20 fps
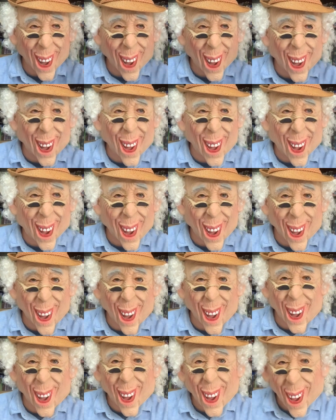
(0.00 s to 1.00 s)
gold hat
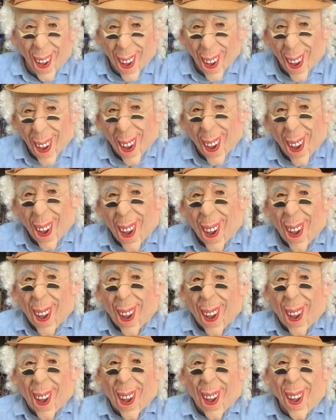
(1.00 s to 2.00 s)
movie.
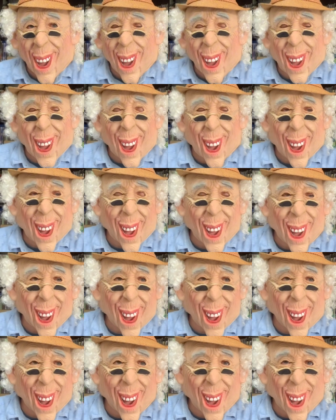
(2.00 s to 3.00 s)
And um,
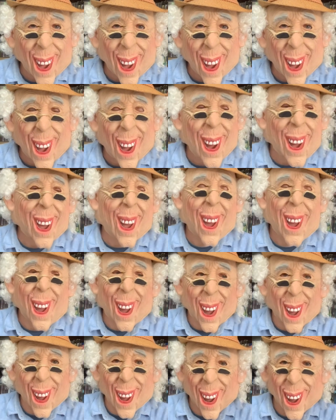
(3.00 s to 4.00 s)
yeah,
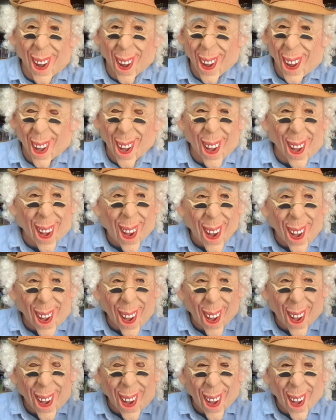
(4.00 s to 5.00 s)
so you have
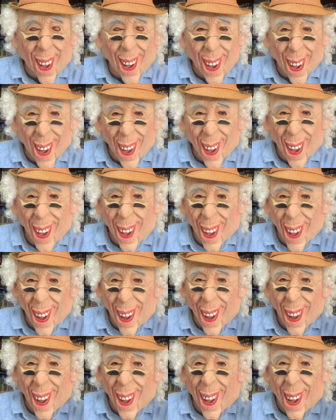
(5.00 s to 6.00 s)
these two
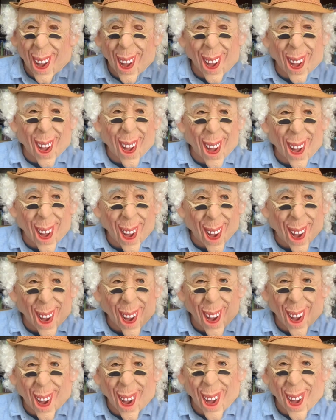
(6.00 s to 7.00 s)
legends with that
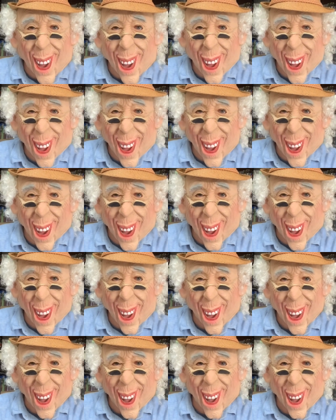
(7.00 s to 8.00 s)
connection coming
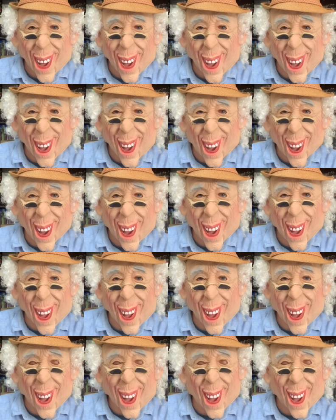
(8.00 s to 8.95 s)
together. You have.